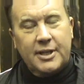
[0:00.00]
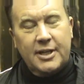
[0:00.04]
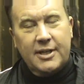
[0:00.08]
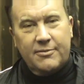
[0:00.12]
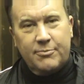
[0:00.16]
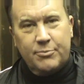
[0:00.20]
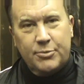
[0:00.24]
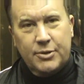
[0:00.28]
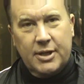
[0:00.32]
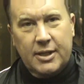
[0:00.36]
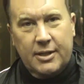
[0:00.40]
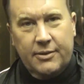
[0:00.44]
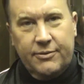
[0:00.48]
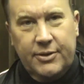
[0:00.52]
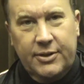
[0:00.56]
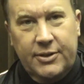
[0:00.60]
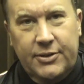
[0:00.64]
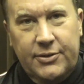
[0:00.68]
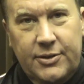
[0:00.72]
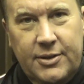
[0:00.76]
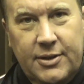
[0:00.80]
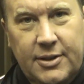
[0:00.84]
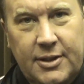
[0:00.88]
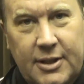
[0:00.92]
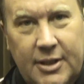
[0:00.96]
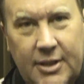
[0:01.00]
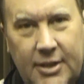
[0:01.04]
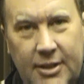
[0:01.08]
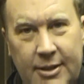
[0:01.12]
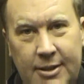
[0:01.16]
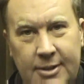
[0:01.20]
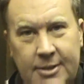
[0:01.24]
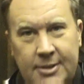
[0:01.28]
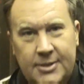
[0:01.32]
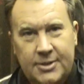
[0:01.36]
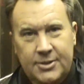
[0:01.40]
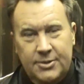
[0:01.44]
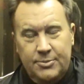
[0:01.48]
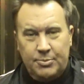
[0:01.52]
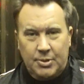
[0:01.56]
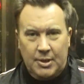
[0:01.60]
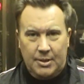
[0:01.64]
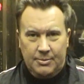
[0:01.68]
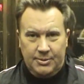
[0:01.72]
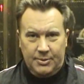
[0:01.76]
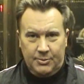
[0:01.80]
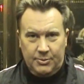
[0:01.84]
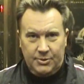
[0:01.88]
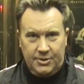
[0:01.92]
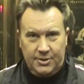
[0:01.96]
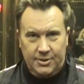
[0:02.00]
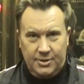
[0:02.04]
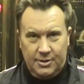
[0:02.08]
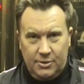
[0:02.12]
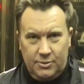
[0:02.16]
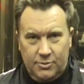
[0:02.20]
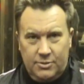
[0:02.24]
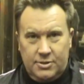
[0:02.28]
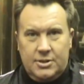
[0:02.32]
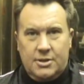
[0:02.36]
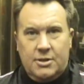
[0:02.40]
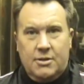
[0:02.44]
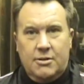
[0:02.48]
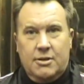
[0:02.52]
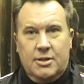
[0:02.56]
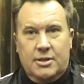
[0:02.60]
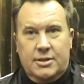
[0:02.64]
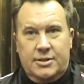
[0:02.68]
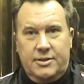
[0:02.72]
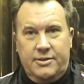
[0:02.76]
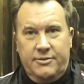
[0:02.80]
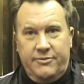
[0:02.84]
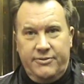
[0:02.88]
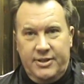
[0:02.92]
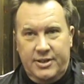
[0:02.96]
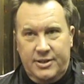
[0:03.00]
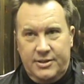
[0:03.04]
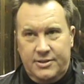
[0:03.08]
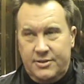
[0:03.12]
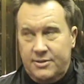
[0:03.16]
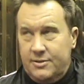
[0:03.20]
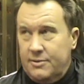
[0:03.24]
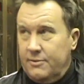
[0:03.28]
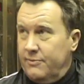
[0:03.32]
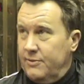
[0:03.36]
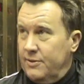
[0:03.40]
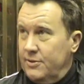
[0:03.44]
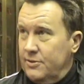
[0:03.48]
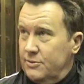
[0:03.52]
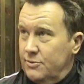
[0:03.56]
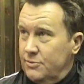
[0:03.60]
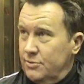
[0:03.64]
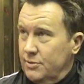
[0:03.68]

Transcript: to have breakfast. Probably one of the lowest cost events of this